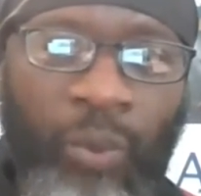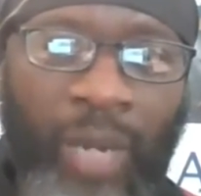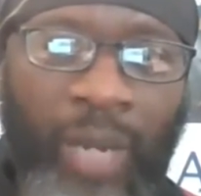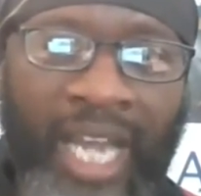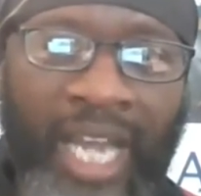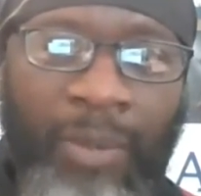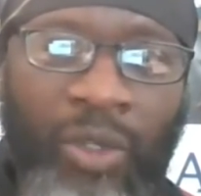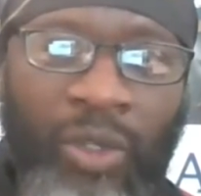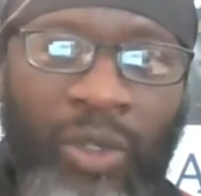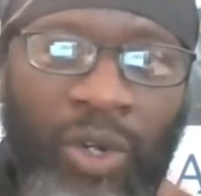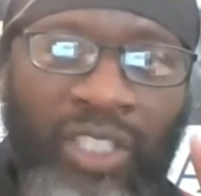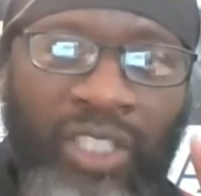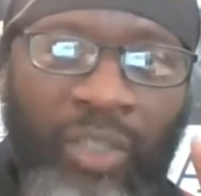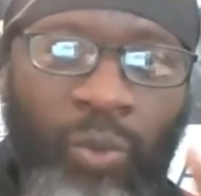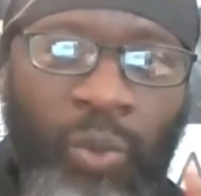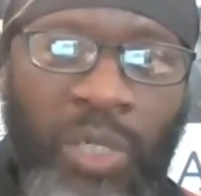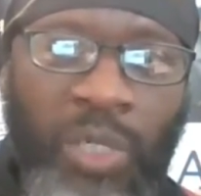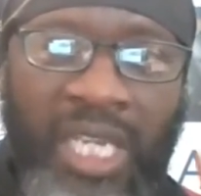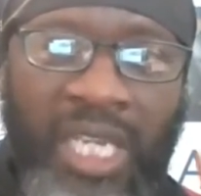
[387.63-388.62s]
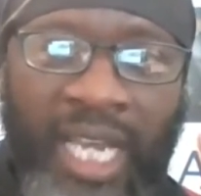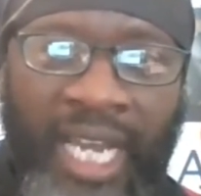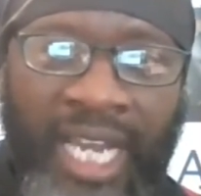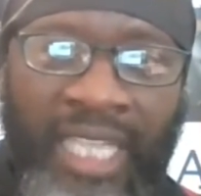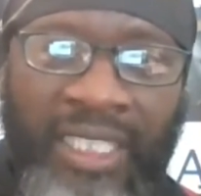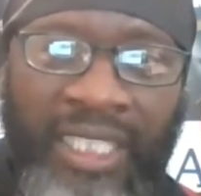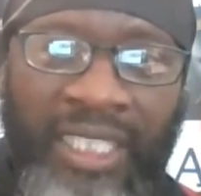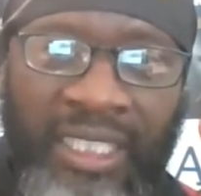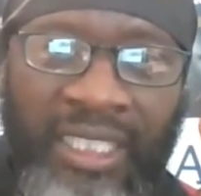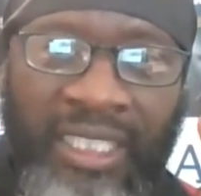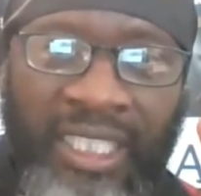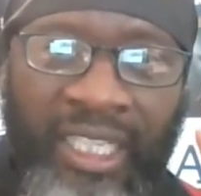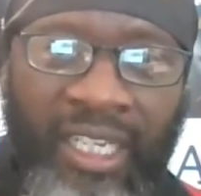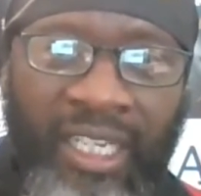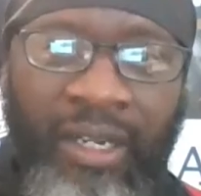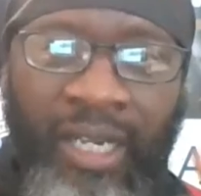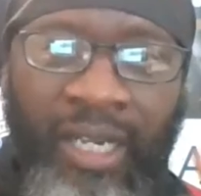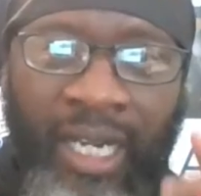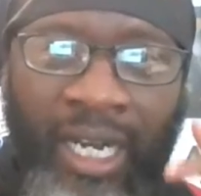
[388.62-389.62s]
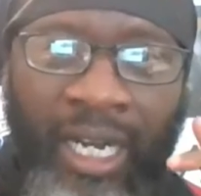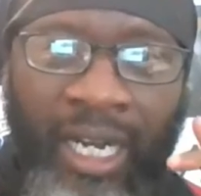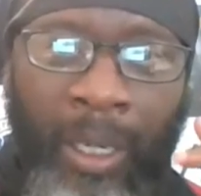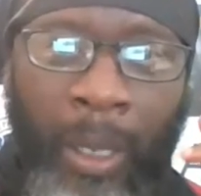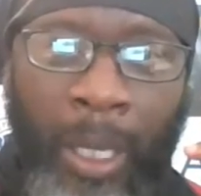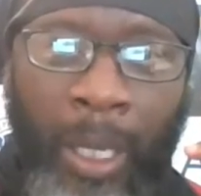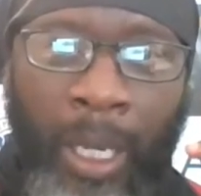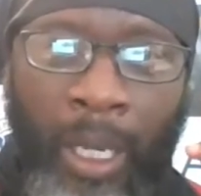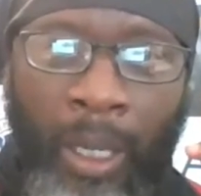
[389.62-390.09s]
Why? Because it realized that there are